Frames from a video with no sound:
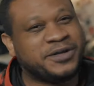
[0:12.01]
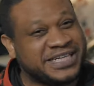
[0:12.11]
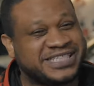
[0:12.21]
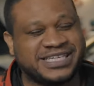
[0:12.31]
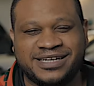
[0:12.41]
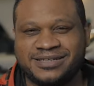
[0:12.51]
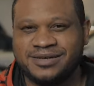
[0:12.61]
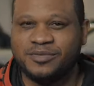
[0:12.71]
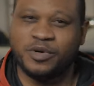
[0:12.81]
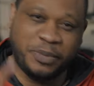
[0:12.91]
listening,
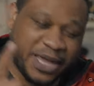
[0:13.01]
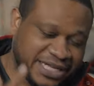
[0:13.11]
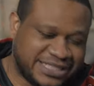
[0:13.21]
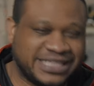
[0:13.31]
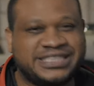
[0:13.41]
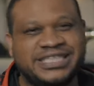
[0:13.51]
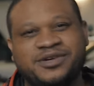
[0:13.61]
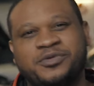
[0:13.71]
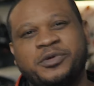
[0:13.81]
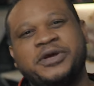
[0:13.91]
we're paying
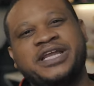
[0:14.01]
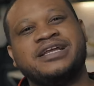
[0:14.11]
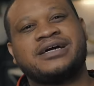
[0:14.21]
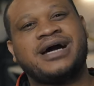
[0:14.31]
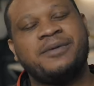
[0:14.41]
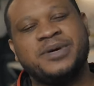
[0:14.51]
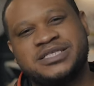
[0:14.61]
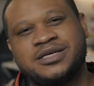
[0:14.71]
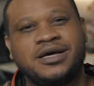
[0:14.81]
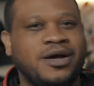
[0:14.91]
attention, we're reading the
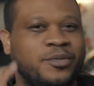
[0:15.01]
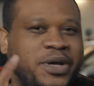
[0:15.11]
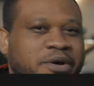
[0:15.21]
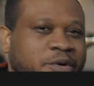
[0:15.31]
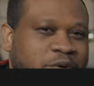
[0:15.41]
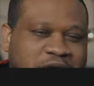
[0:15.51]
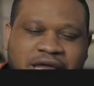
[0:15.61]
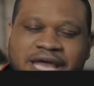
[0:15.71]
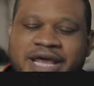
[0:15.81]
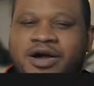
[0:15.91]
comments. We heard
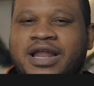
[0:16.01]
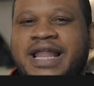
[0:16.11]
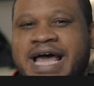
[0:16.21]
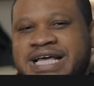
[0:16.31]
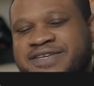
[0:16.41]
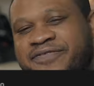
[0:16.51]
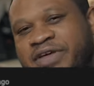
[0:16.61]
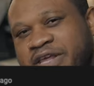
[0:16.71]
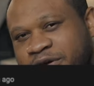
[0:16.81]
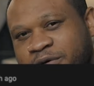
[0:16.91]
in our last
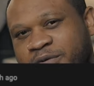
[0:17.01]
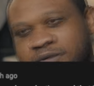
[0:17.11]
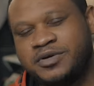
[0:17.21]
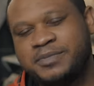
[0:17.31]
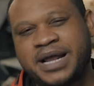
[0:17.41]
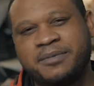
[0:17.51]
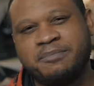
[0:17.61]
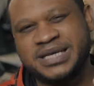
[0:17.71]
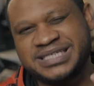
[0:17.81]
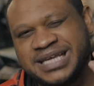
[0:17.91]
video, we might have
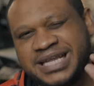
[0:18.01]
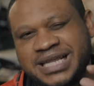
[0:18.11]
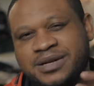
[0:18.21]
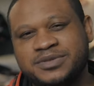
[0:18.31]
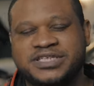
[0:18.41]
missed a little